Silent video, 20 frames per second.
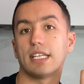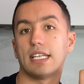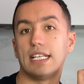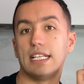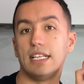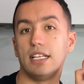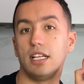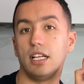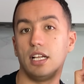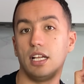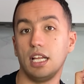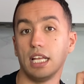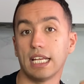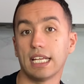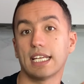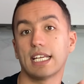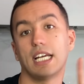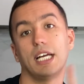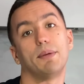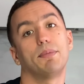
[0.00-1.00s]
a
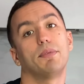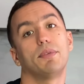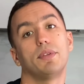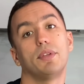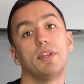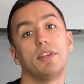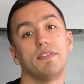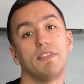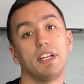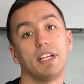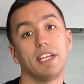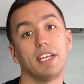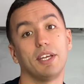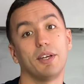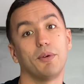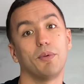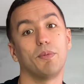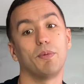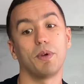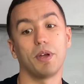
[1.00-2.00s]
link up to the
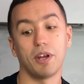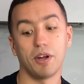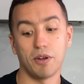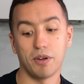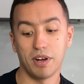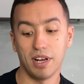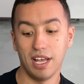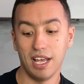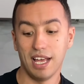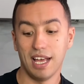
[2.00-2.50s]
video where